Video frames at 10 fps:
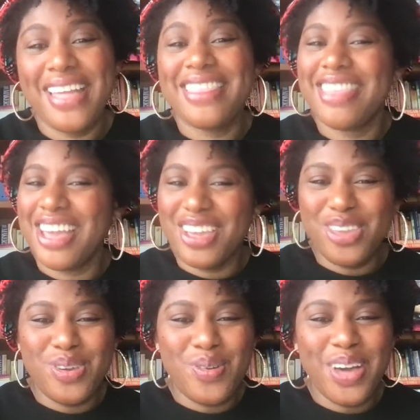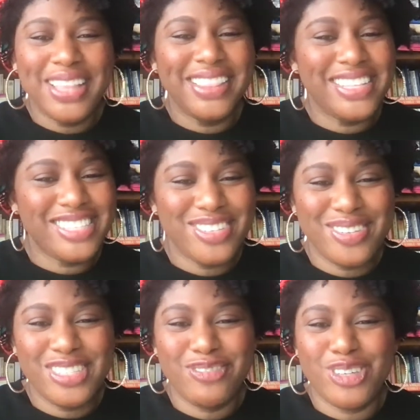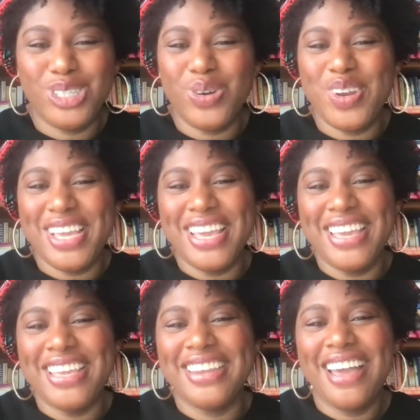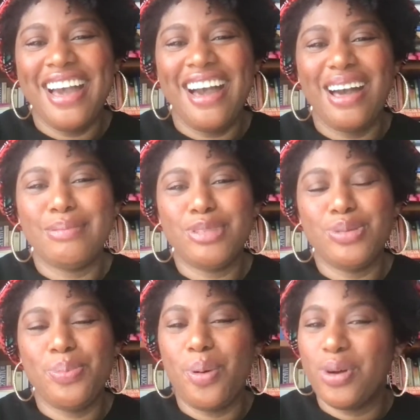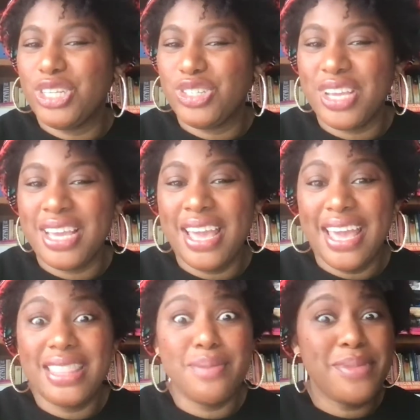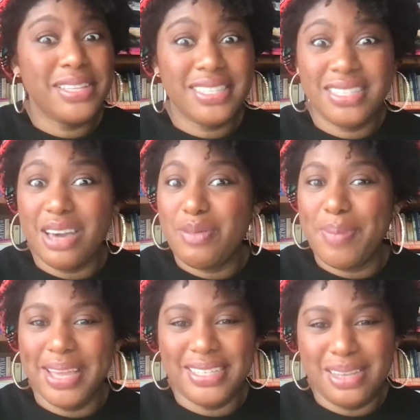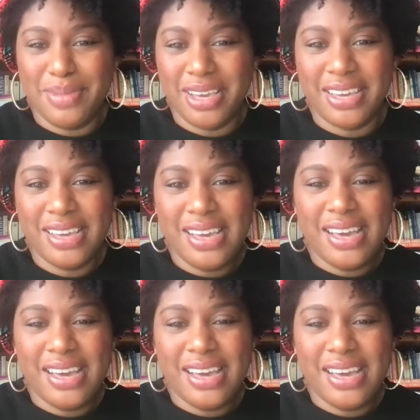Thank you, listeners, for joining in to Poetry in the Midst of a Pandemic.